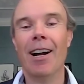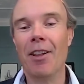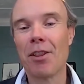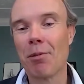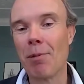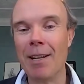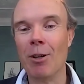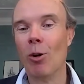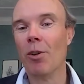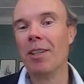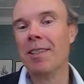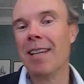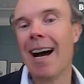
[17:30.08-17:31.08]
threat, nor
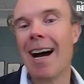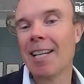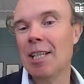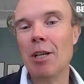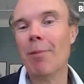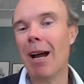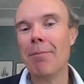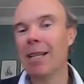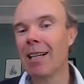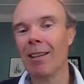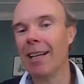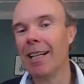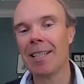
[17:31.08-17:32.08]
the data you may be
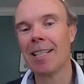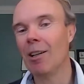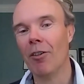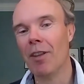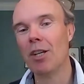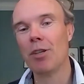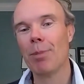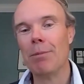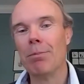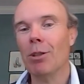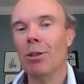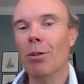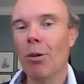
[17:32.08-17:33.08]
collecting on those
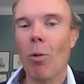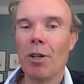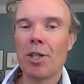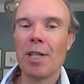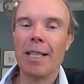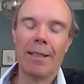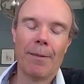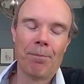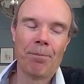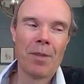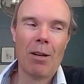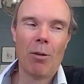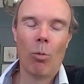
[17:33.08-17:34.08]
people who are watching
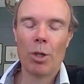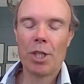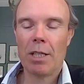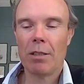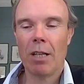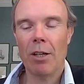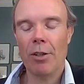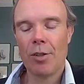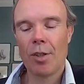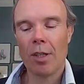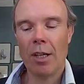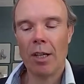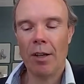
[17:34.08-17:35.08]
those
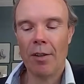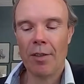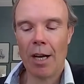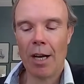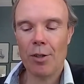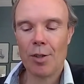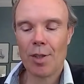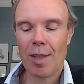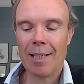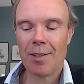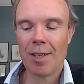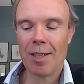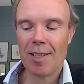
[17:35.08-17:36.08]

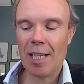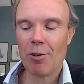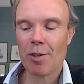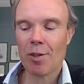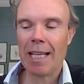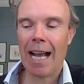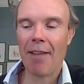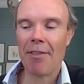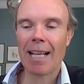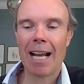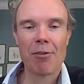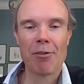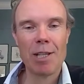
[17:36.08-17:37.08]
things. And it's interesting, other
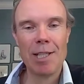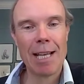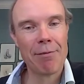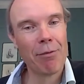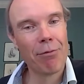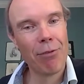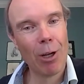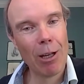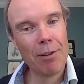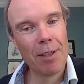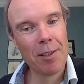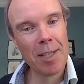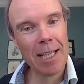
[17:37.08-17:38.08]
countries haven't followed
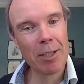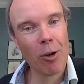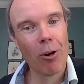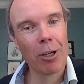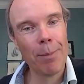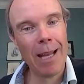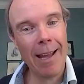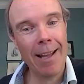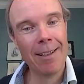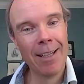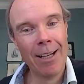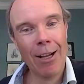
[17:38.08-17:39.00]
the TikTok ban,